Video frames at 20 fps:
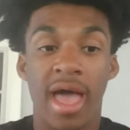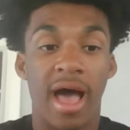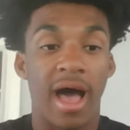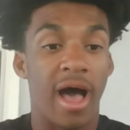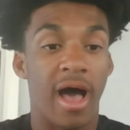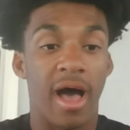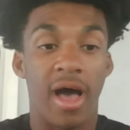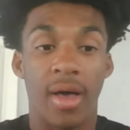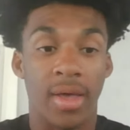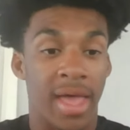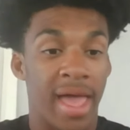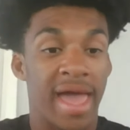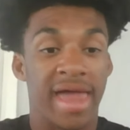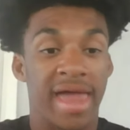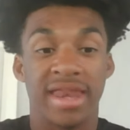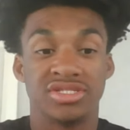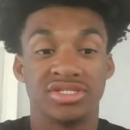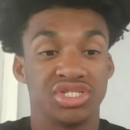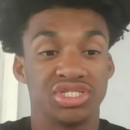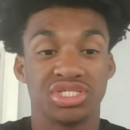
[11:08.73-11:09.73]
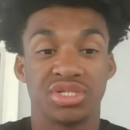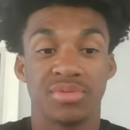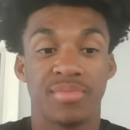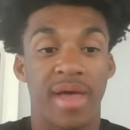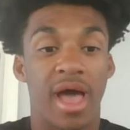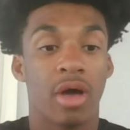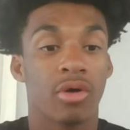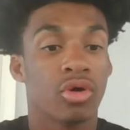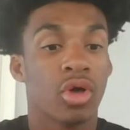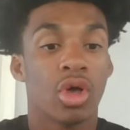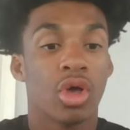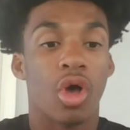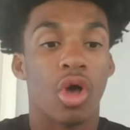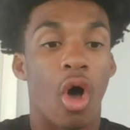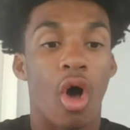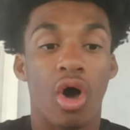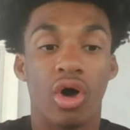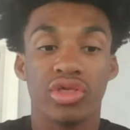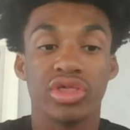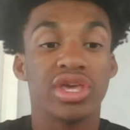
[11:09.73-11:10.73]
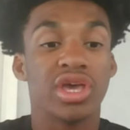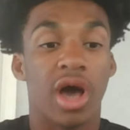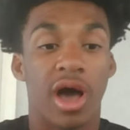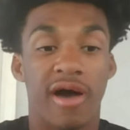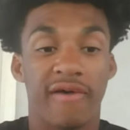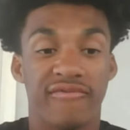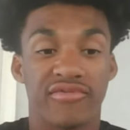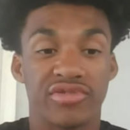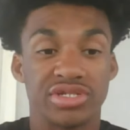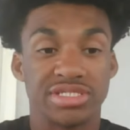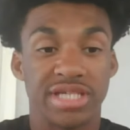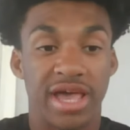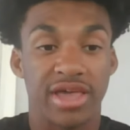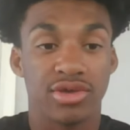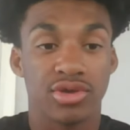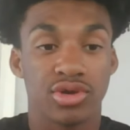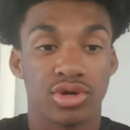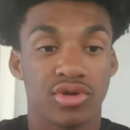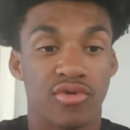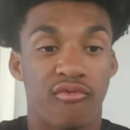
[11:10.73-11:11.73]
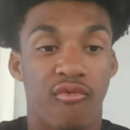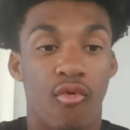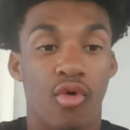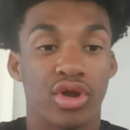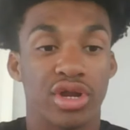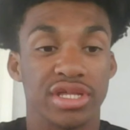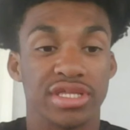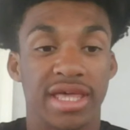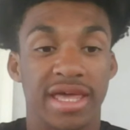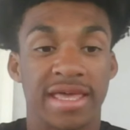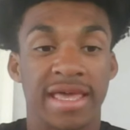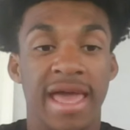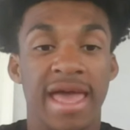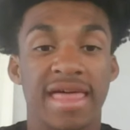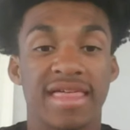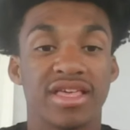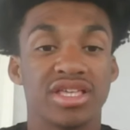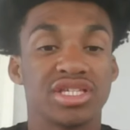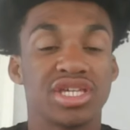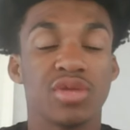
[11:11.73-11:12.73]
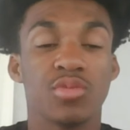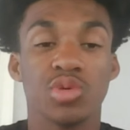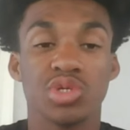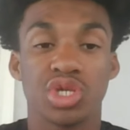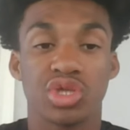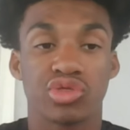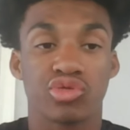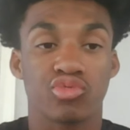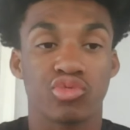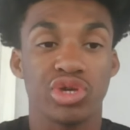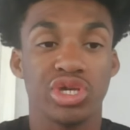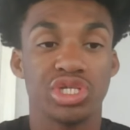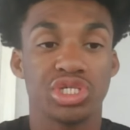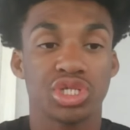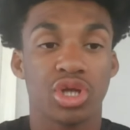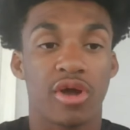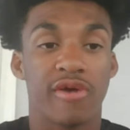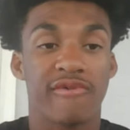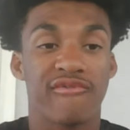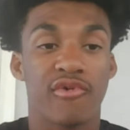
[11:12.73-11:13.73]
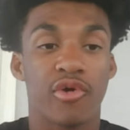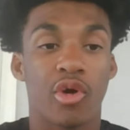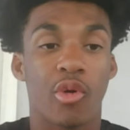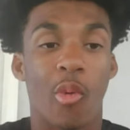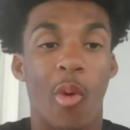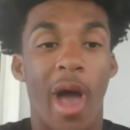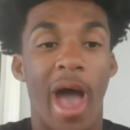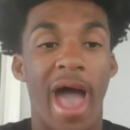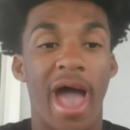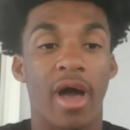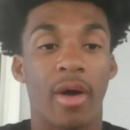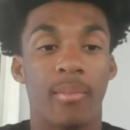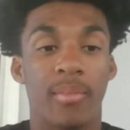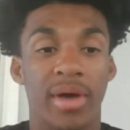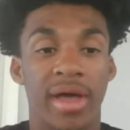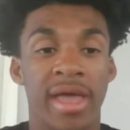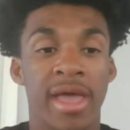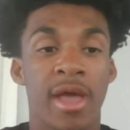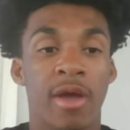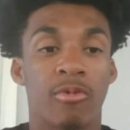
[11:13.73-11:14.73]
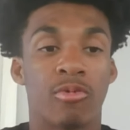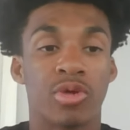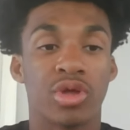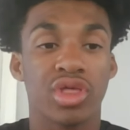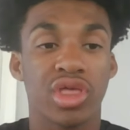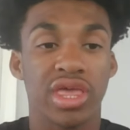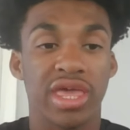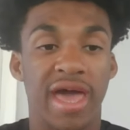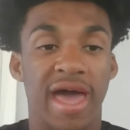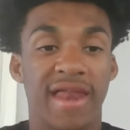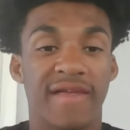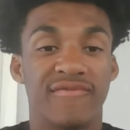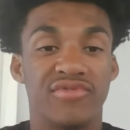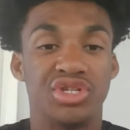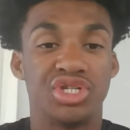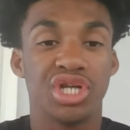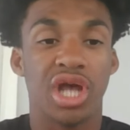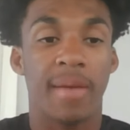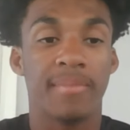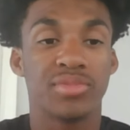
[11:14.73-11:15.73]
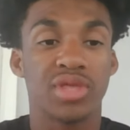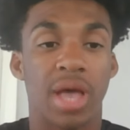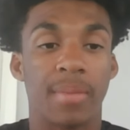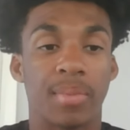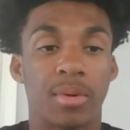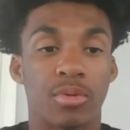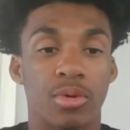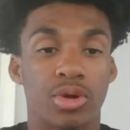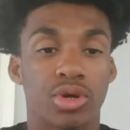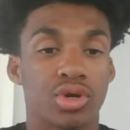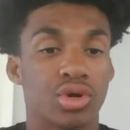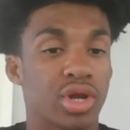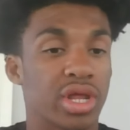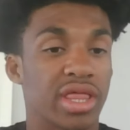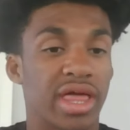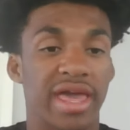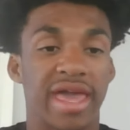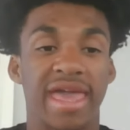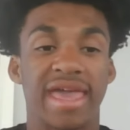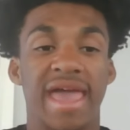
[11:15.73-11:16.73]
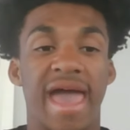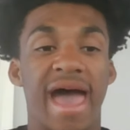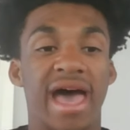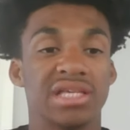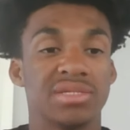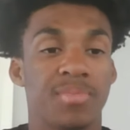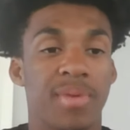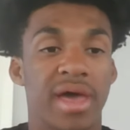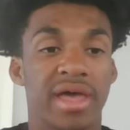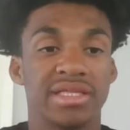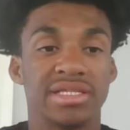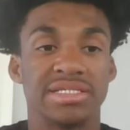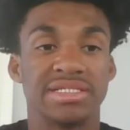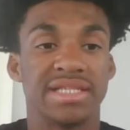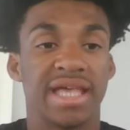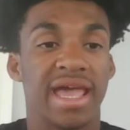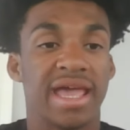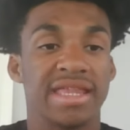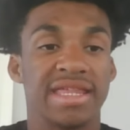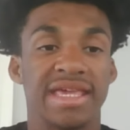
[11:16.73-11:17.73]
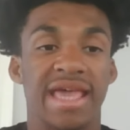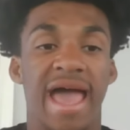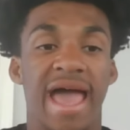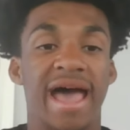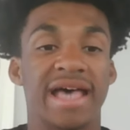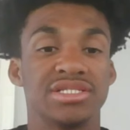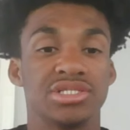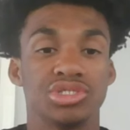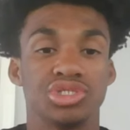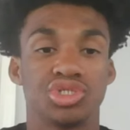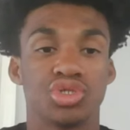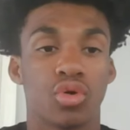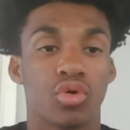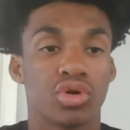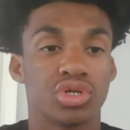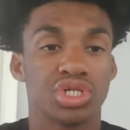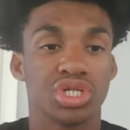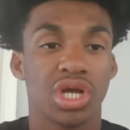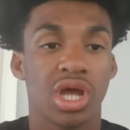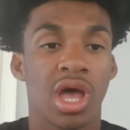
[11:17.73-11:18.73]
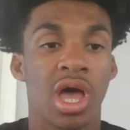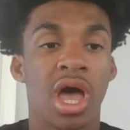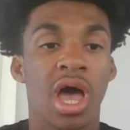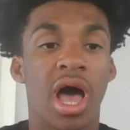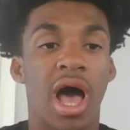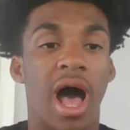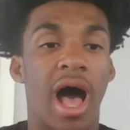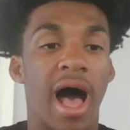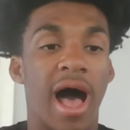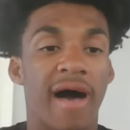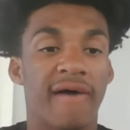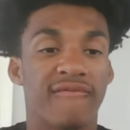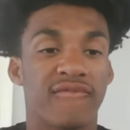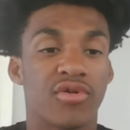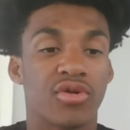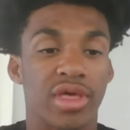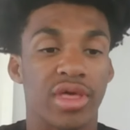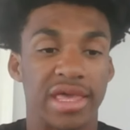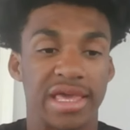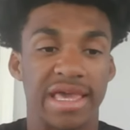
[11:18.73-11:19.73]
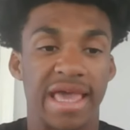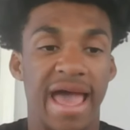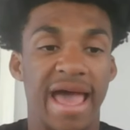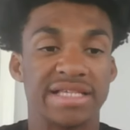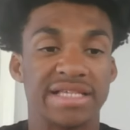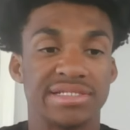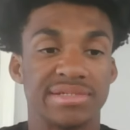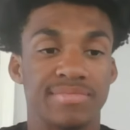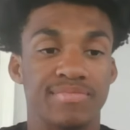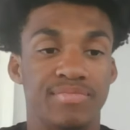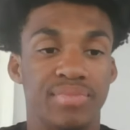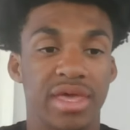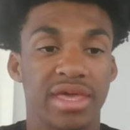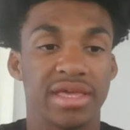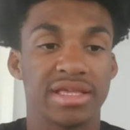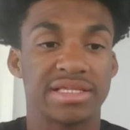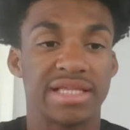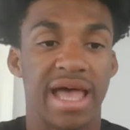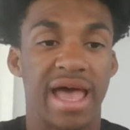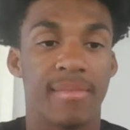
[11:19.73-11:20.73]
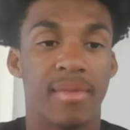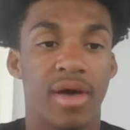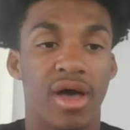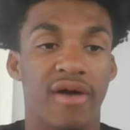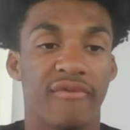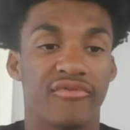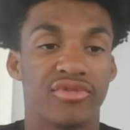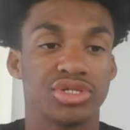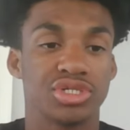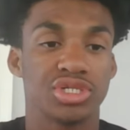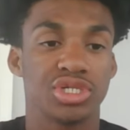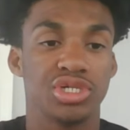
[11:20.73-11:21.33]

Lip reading: Had just about all the offers that you could have wanted. Like, this kid was a 3-star for a while, but really kind of jumped up in recruiting. Like, he has Penn State, he has a Georgia offer, like, he has some big time offers,